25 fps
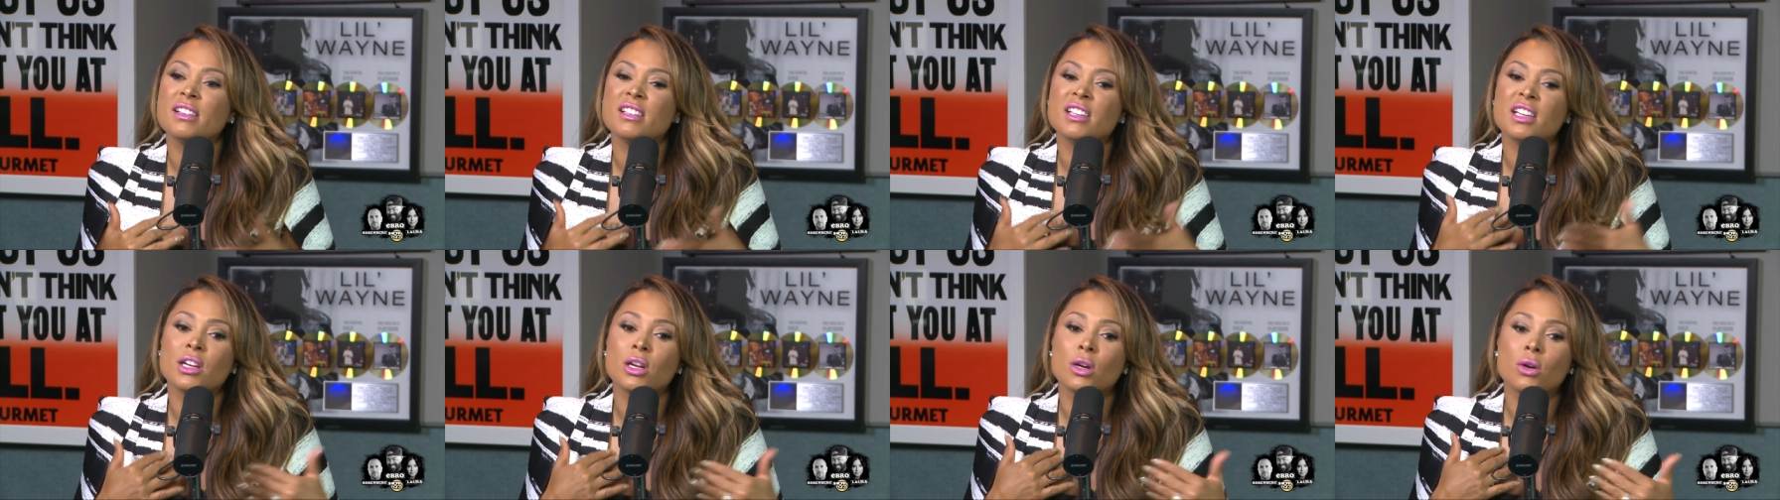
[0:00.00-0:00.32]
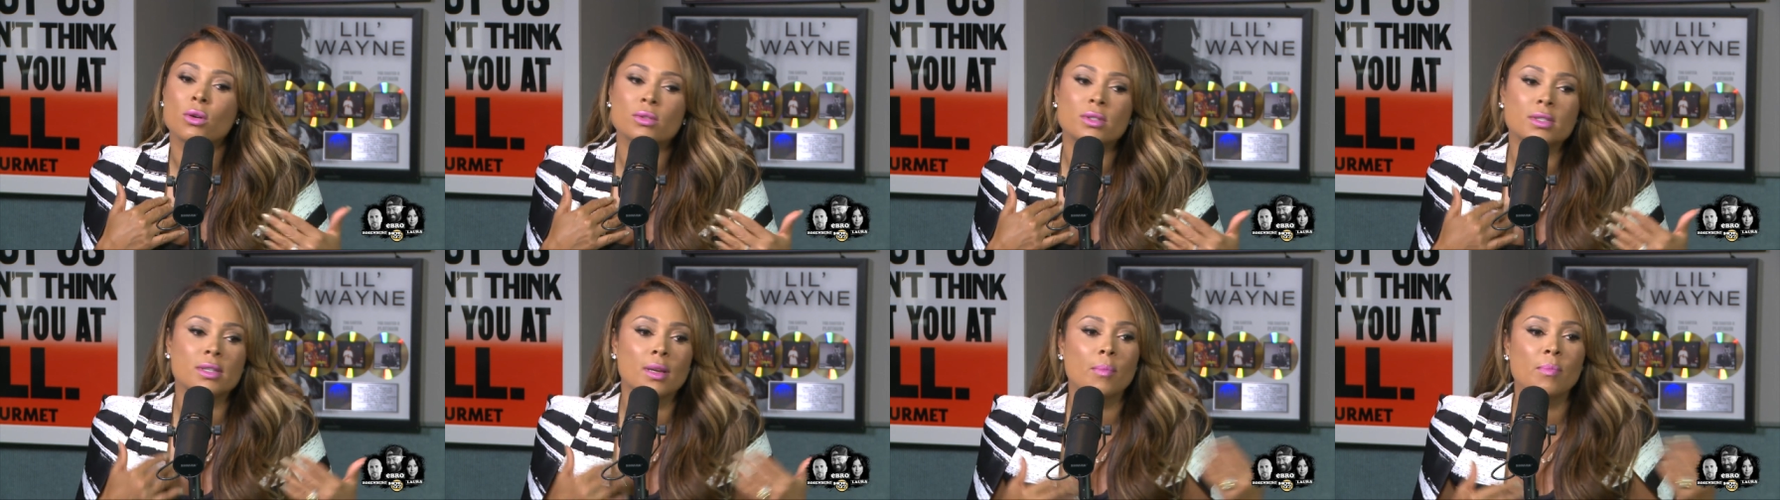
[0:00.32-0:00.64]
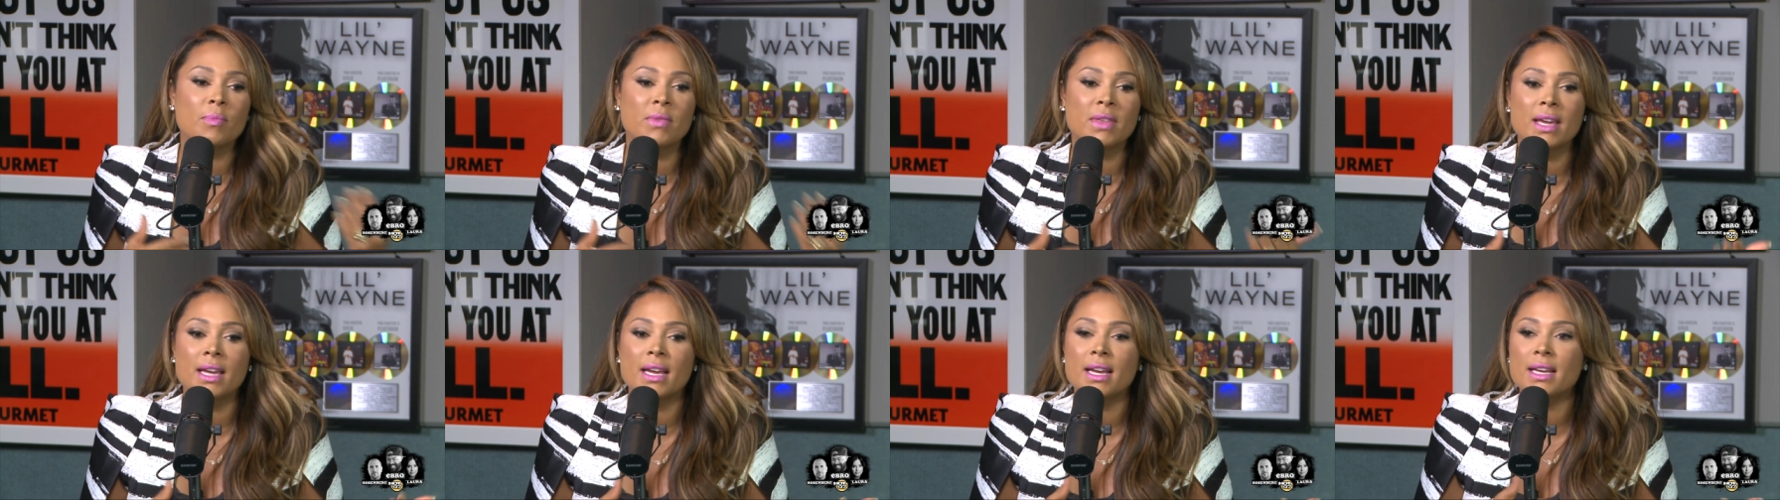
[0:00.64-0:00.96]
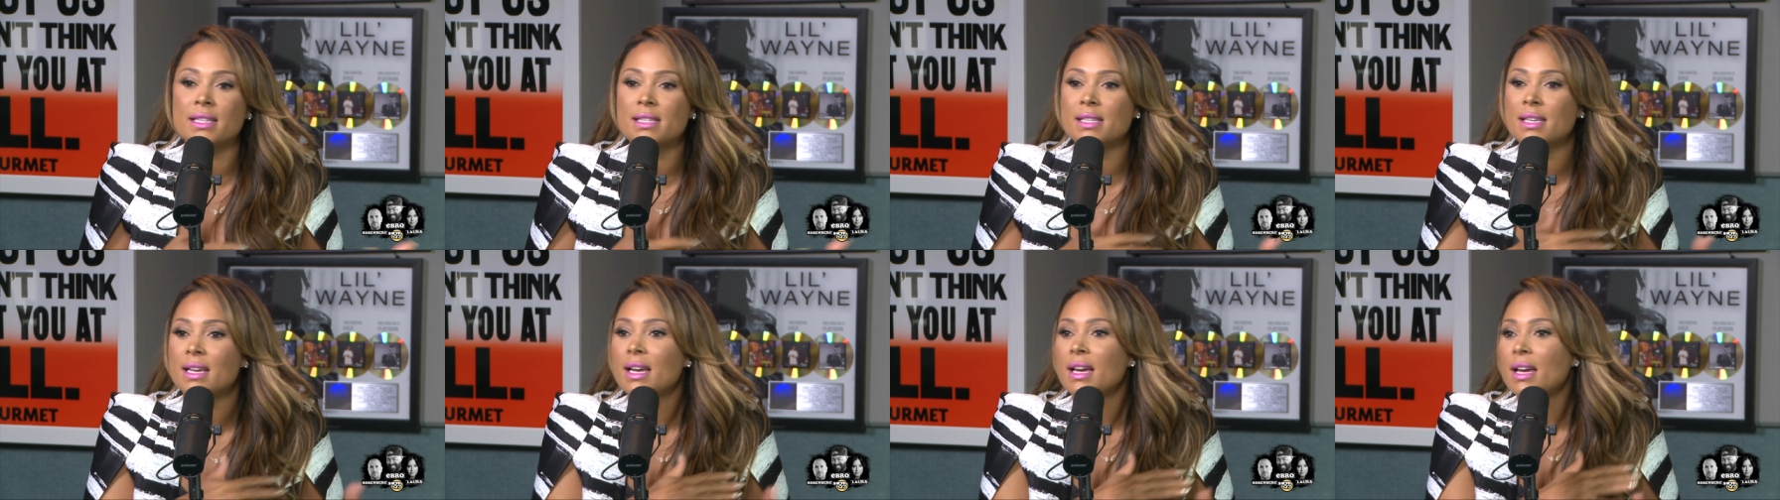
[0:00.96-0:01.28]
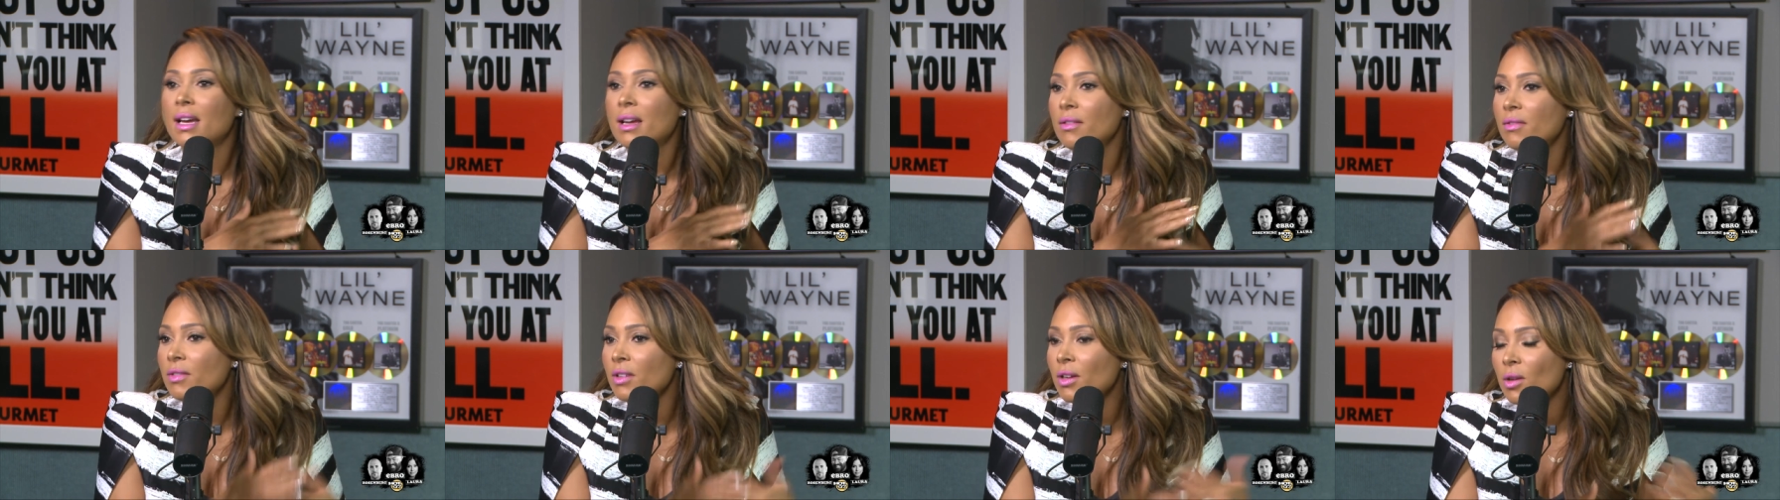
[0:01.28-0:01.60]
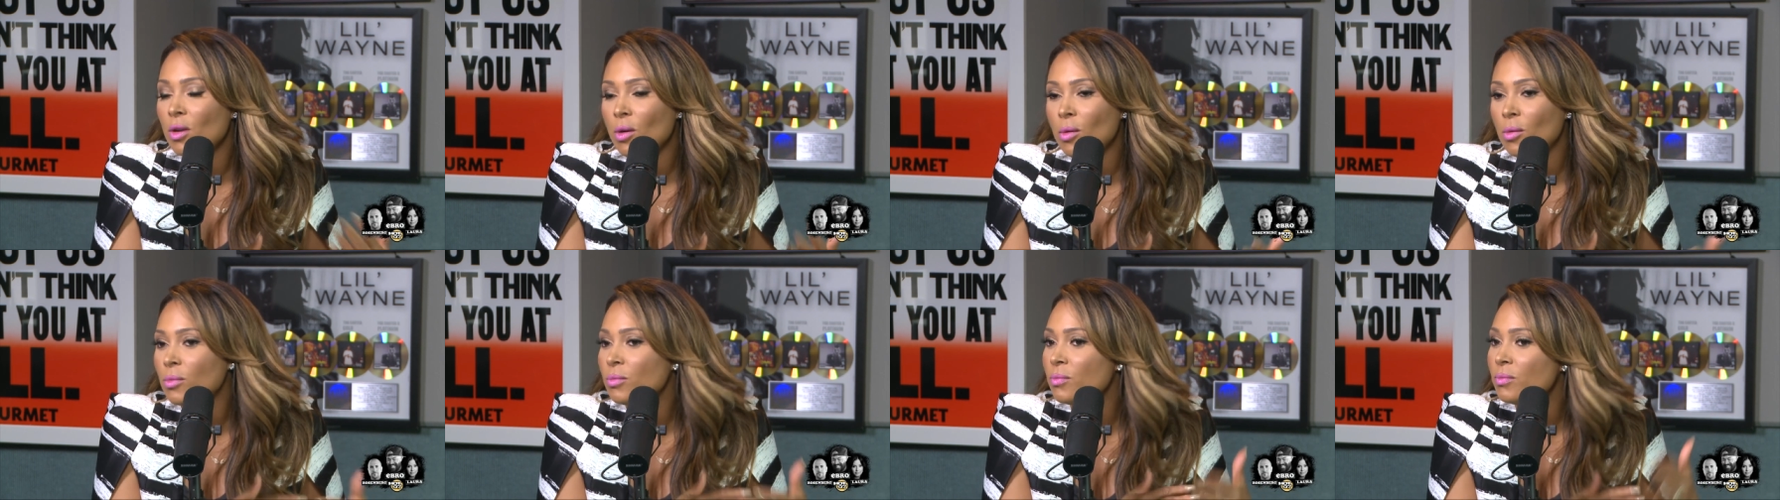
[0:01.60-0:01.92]
you know some things you
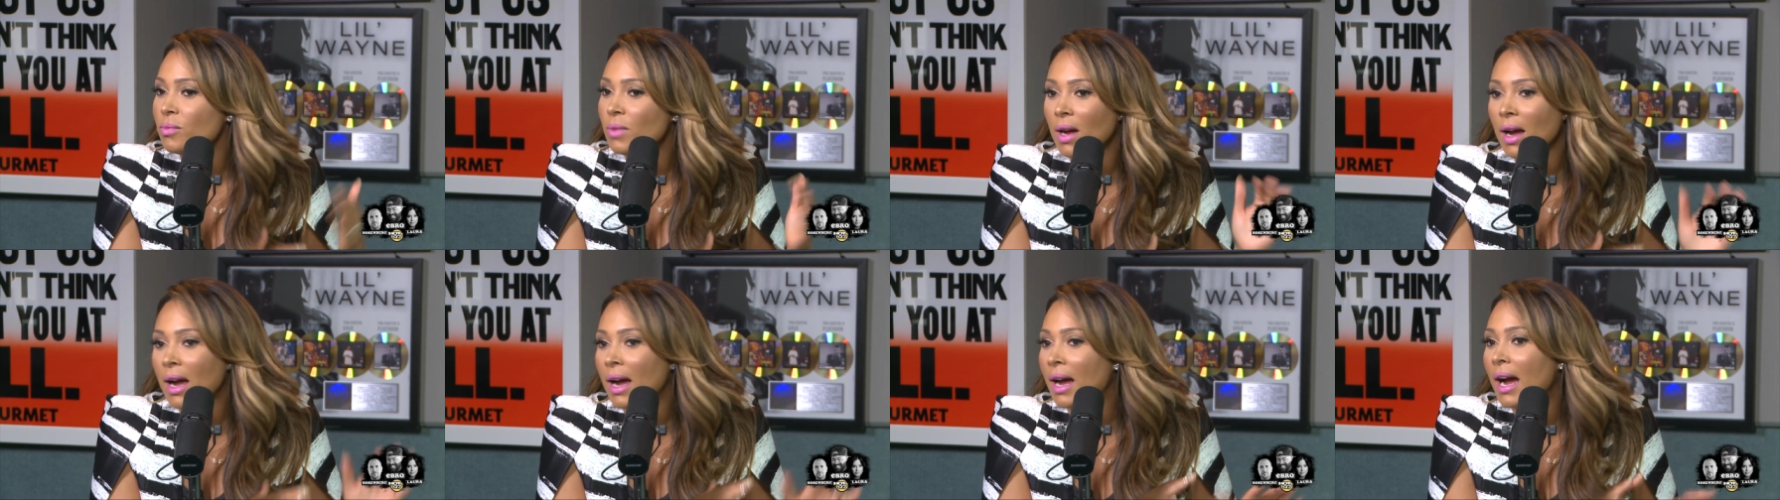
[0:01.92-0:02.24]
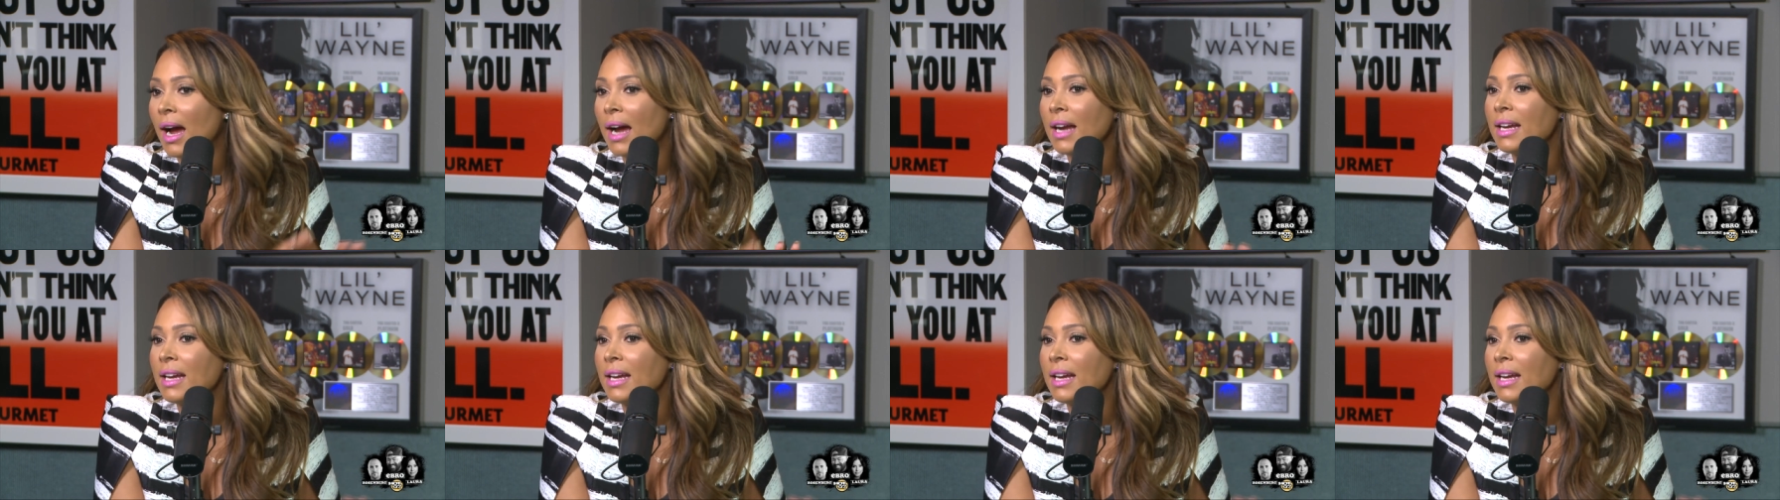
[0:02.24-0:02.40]
know I,